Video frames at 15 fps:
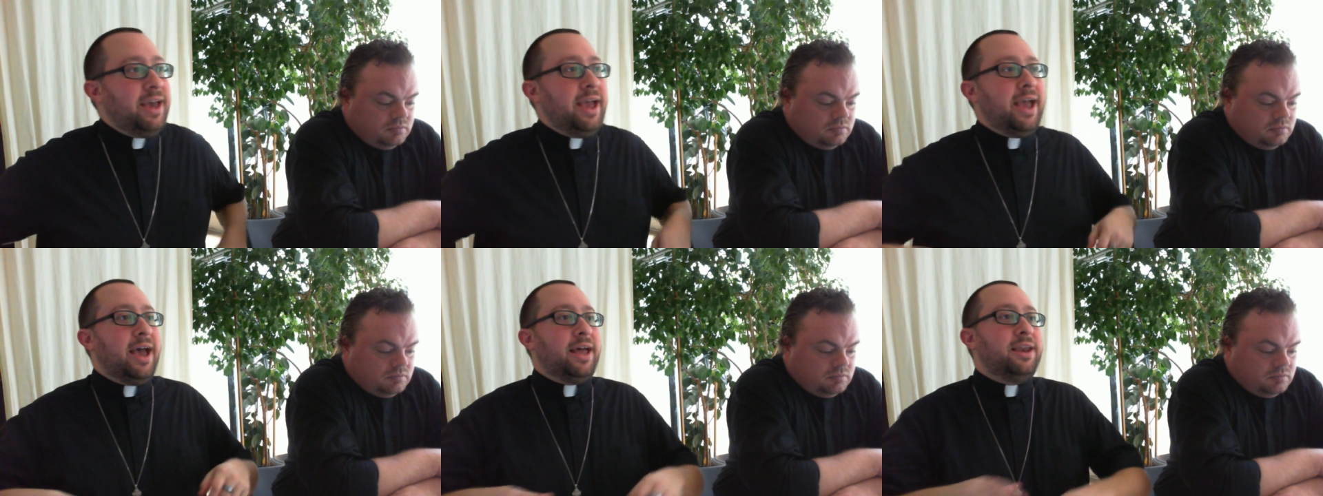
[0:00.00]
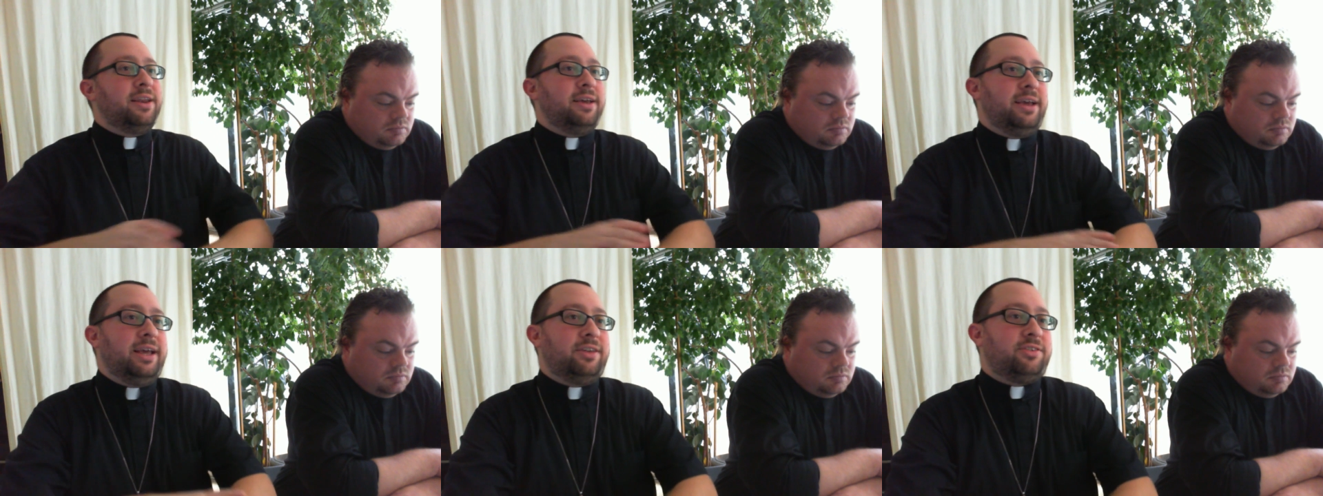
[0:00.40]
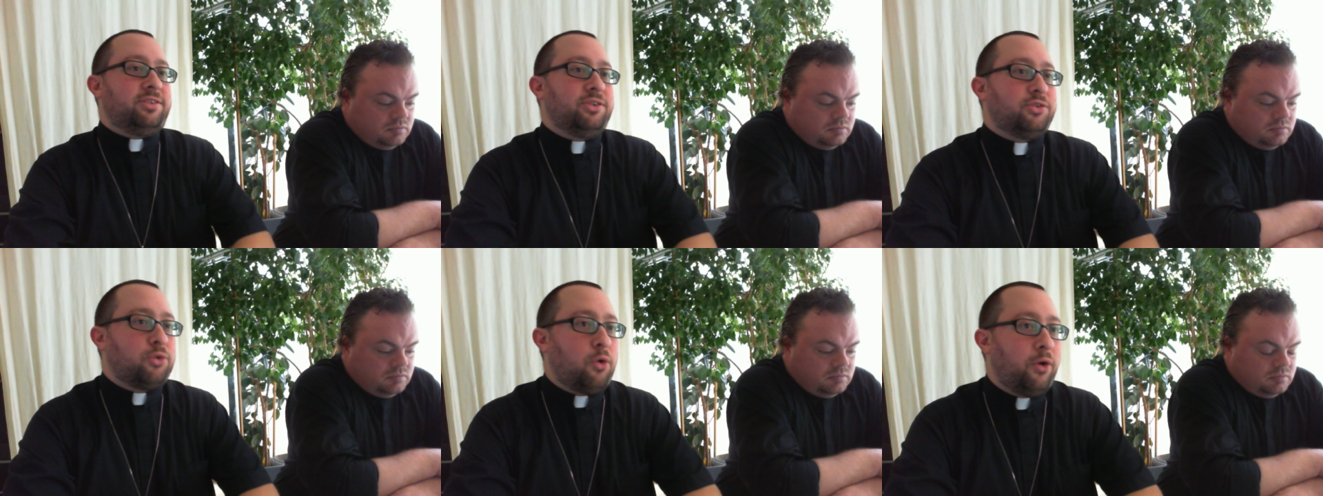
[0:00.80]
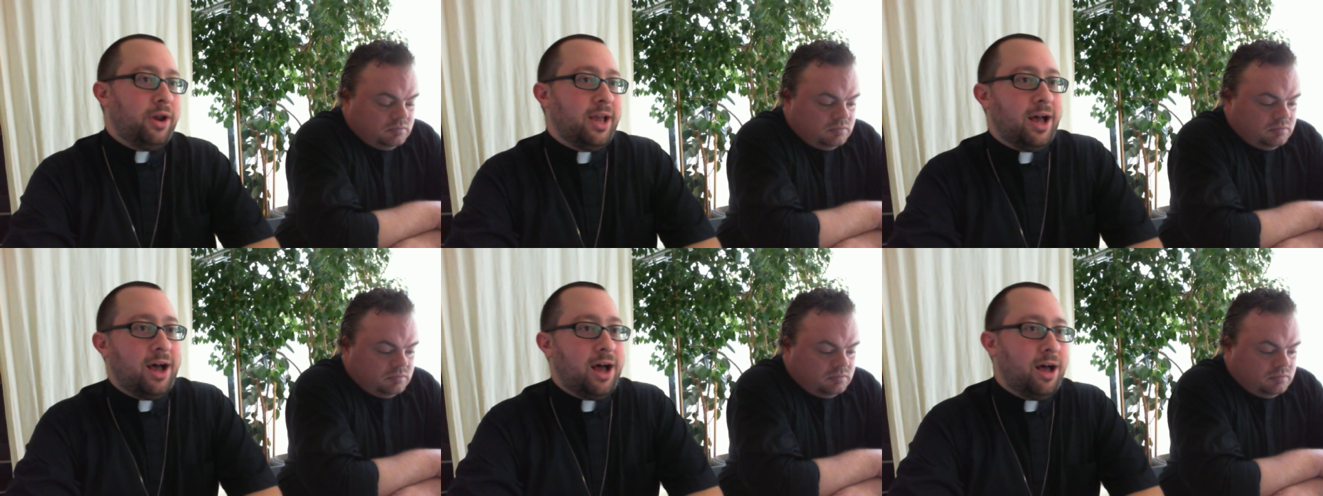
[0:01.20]
Speaker 1: and it's the
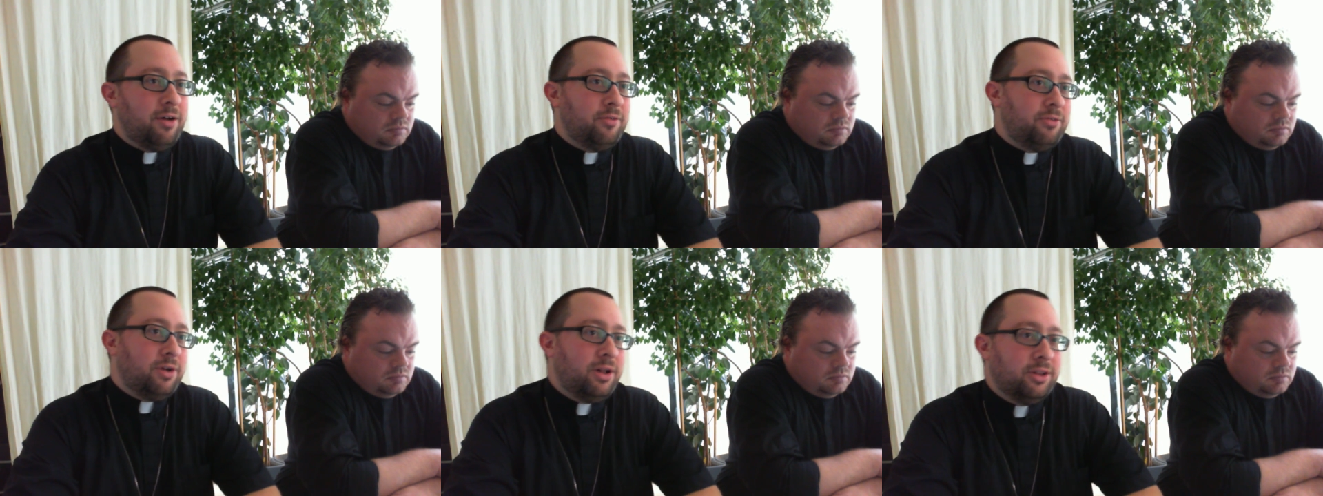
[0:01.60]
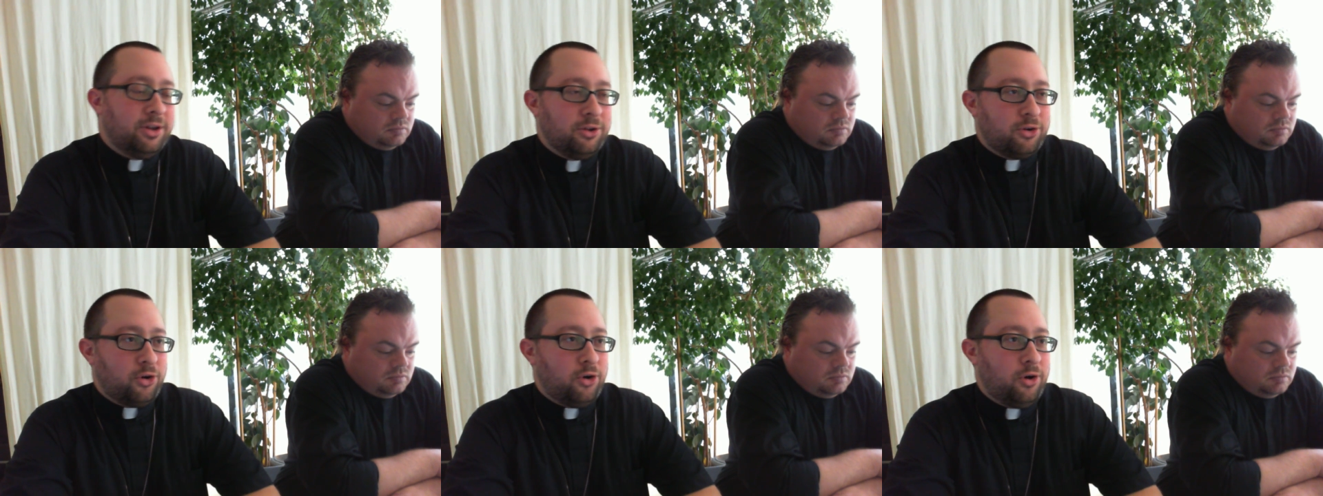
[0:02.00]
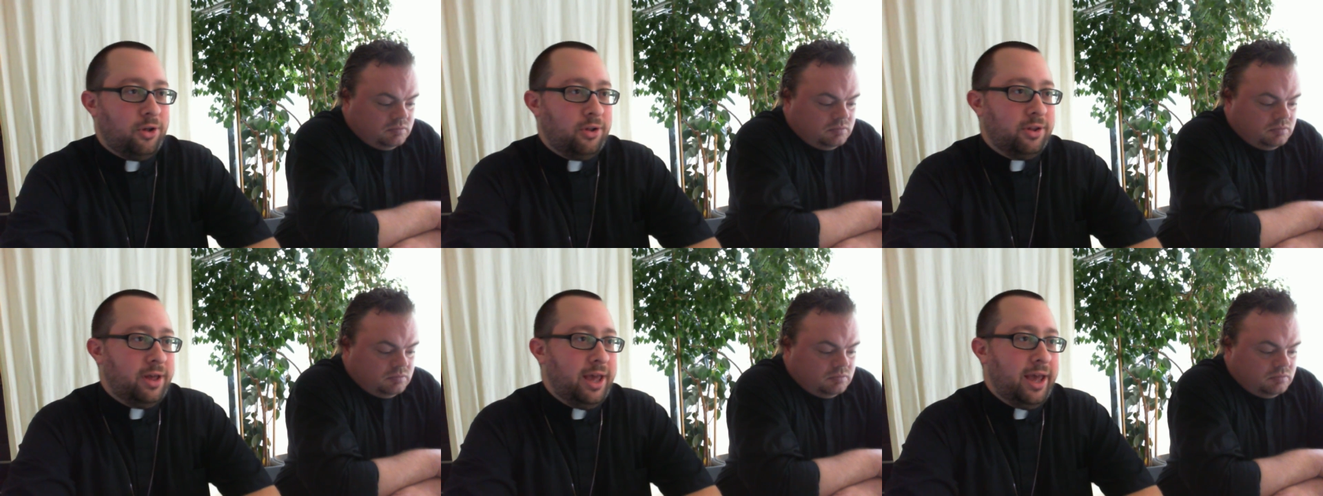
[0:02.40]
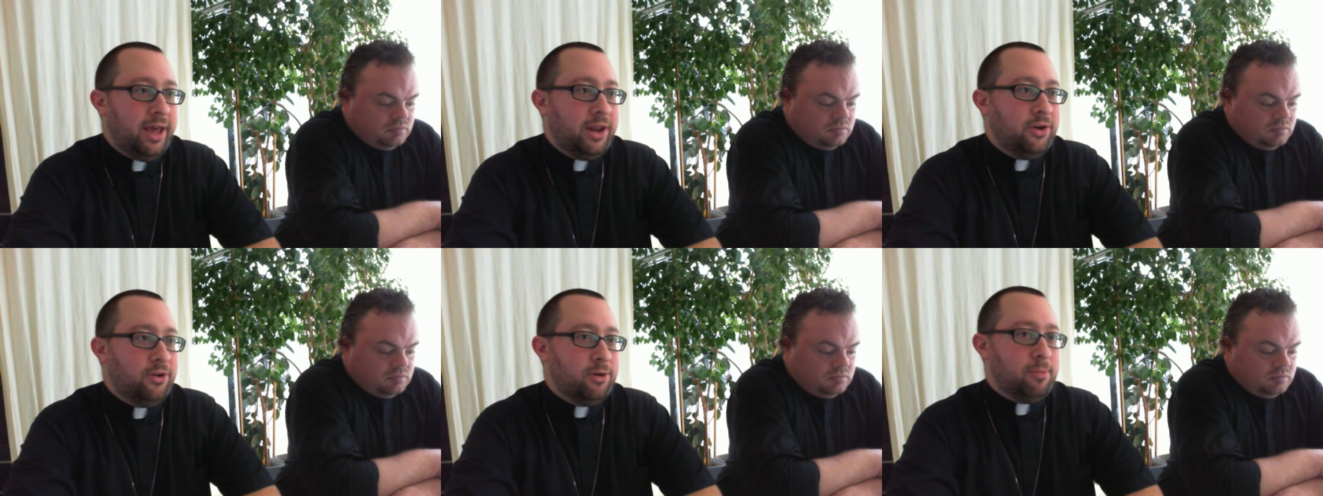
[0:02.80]
story of a little girl
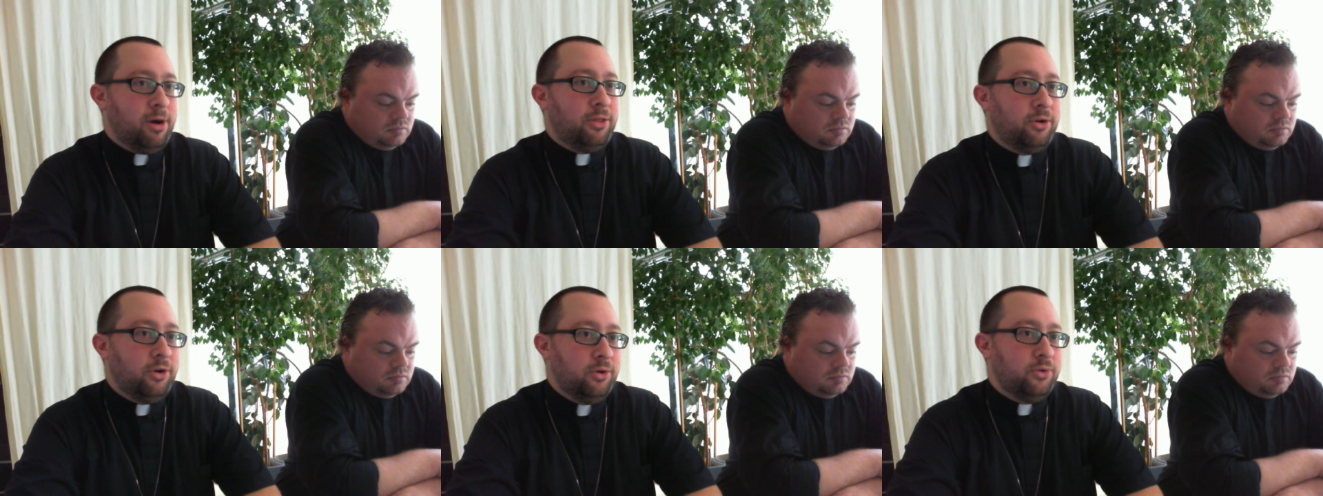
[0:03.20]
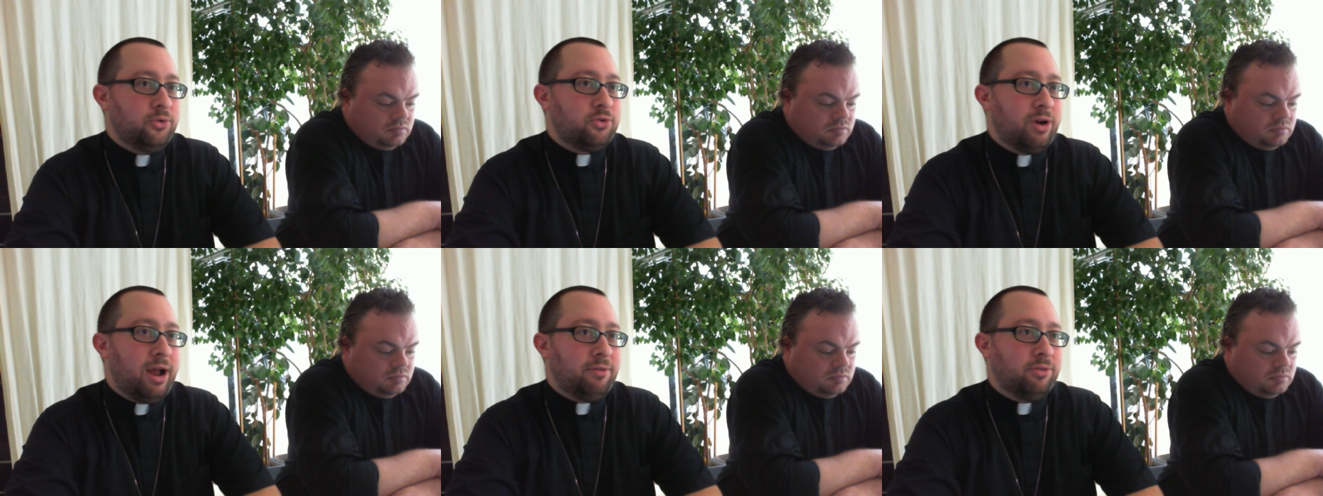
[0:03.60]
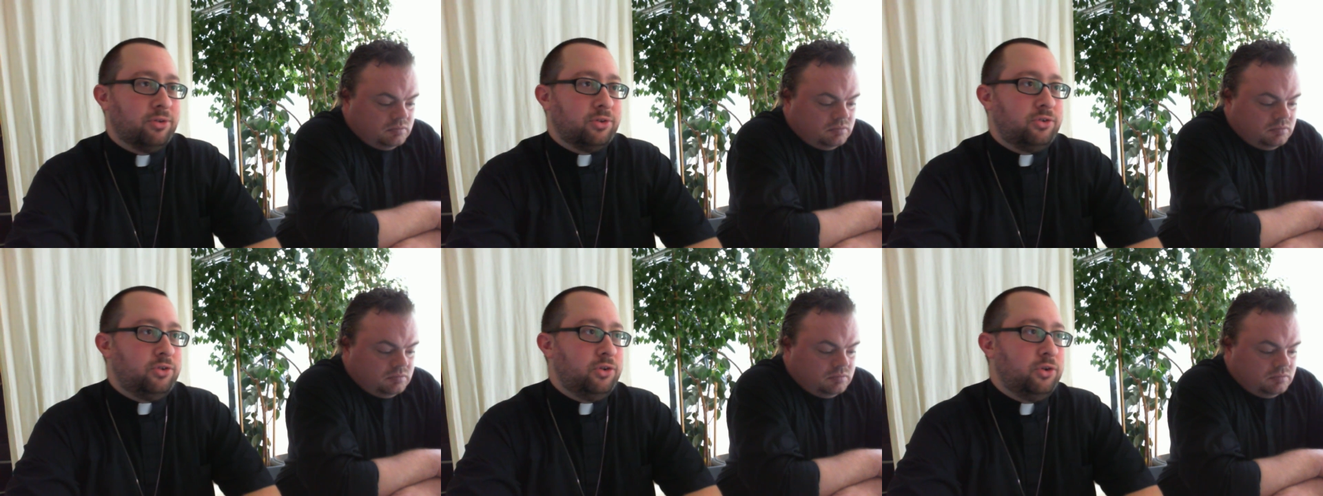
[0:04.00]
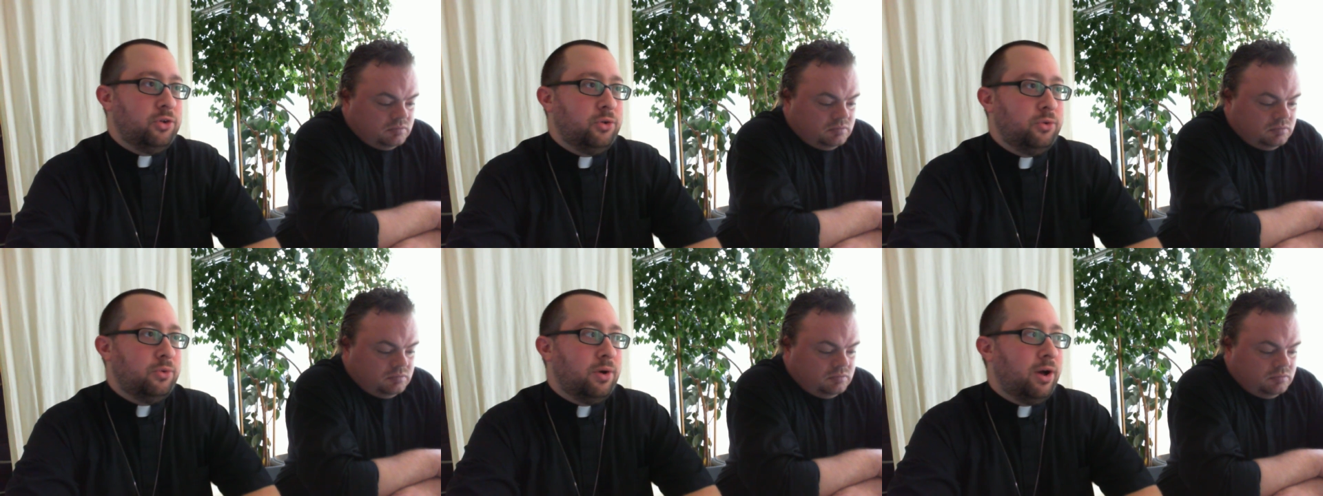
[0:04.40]
and her mother who travel
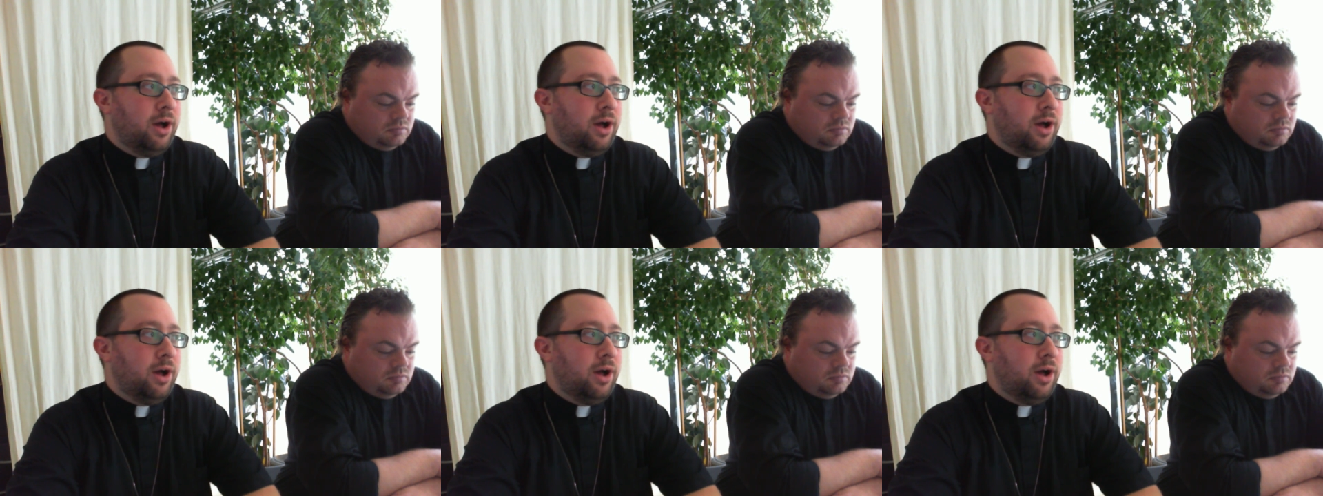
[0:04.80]
to